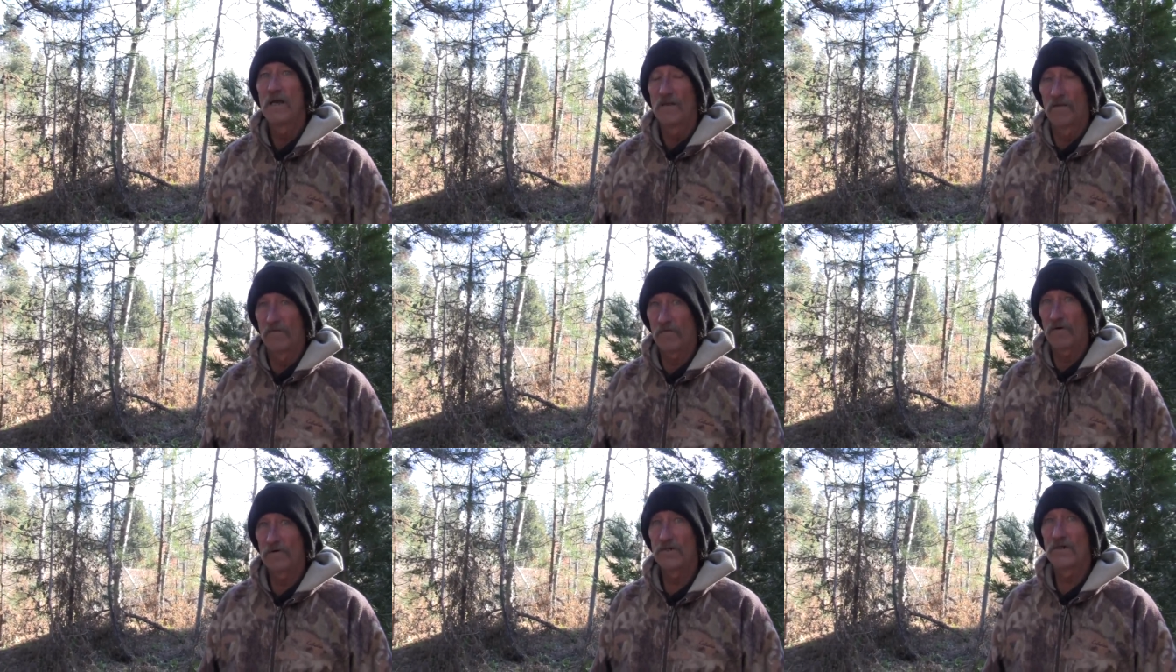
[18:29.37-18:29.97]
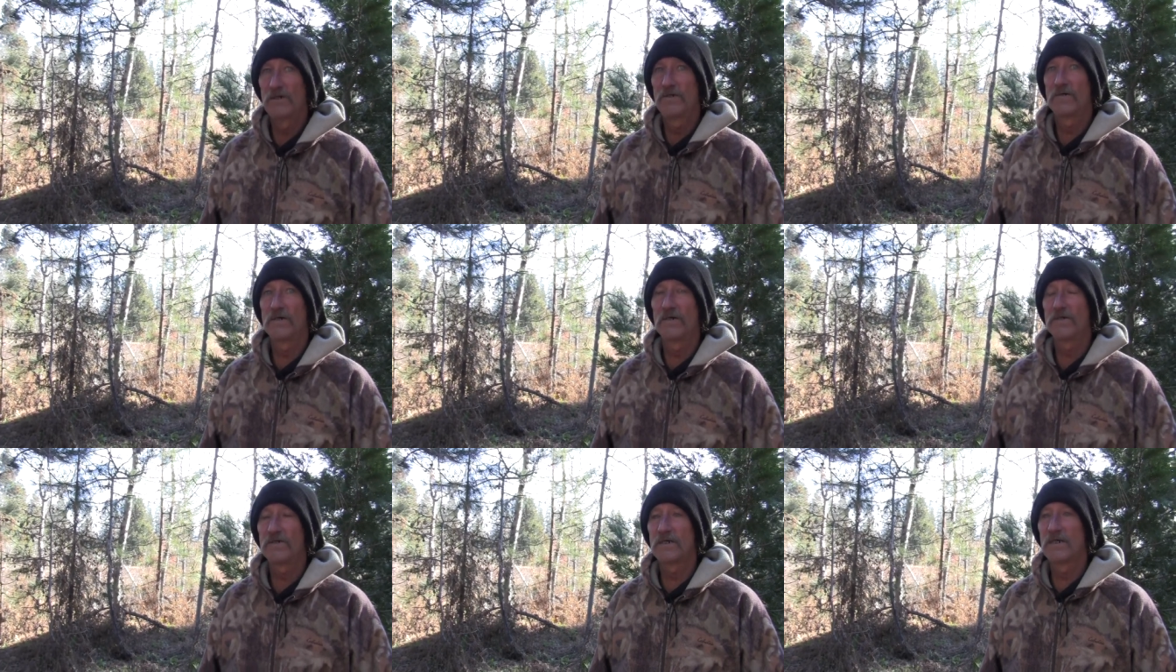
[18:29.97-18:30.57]
The first thing you're
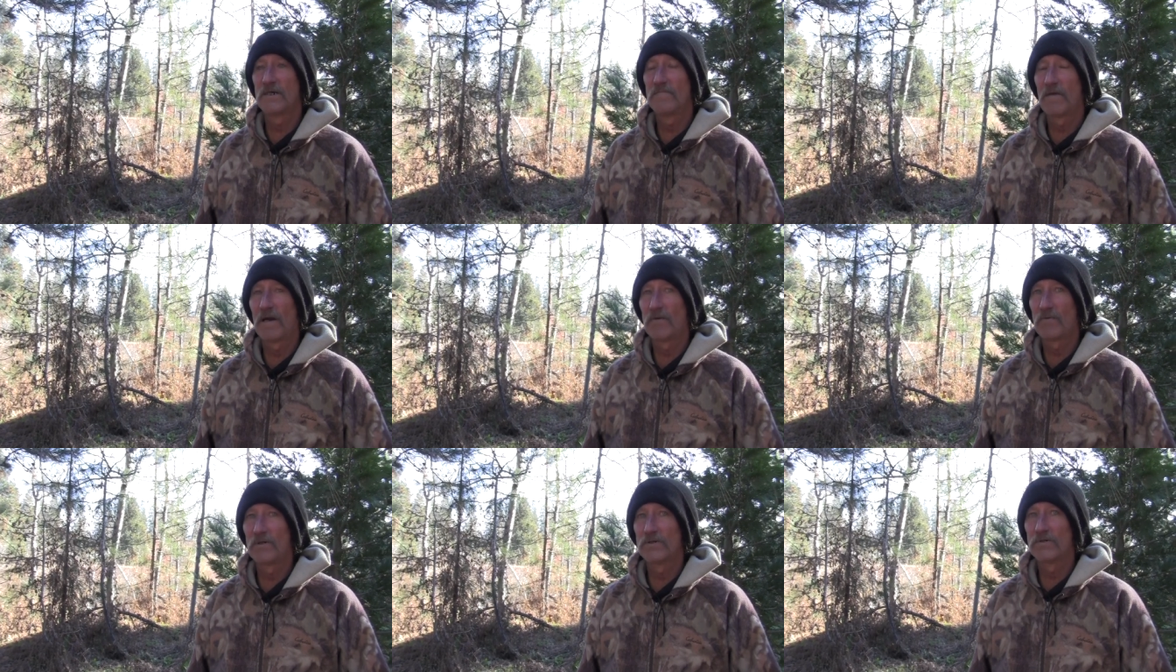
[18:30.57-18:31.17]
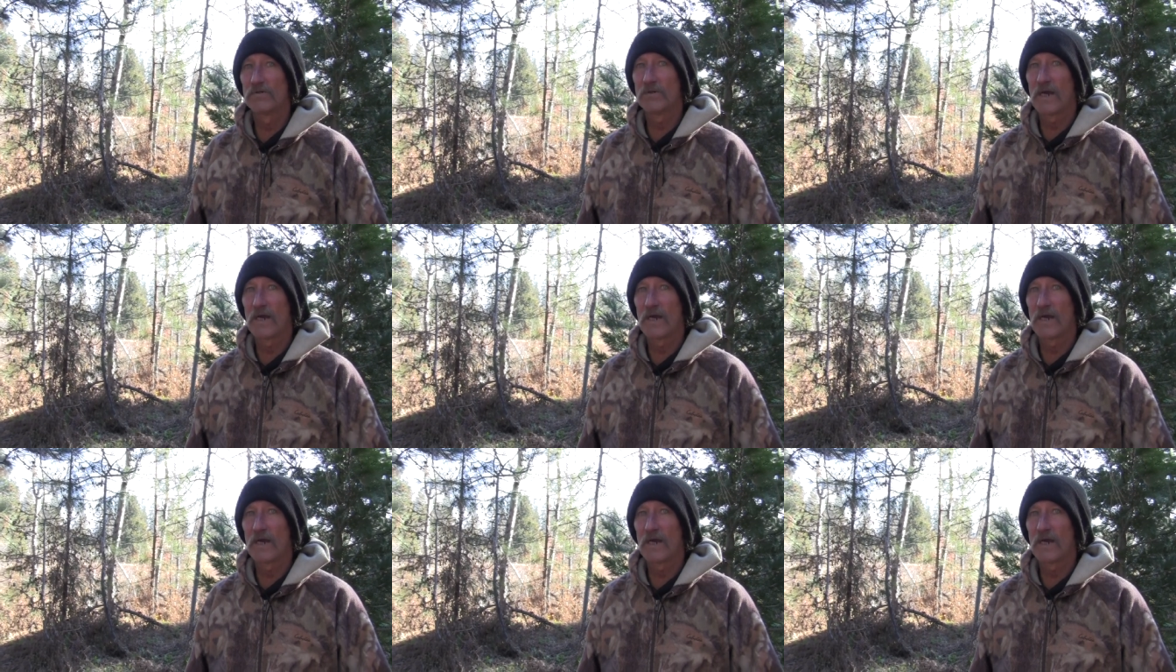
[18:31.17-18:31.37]
going to see in my original